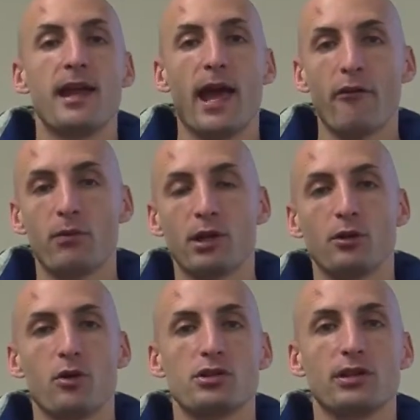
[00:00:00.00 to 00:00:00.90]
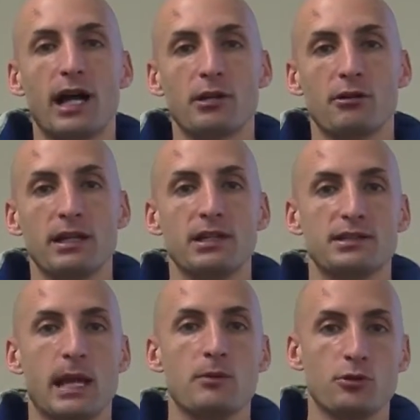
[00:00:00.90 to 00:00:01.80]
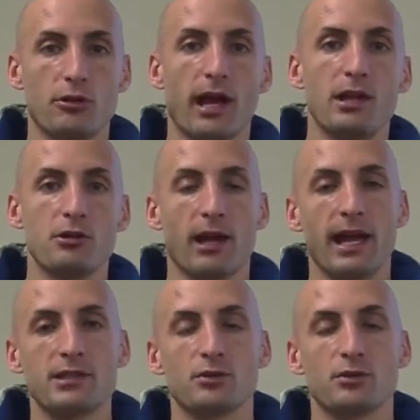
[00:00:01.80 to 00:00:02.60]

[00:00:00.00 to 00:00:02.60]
Everybody knows a lot of your heat escapes through your head and your hands,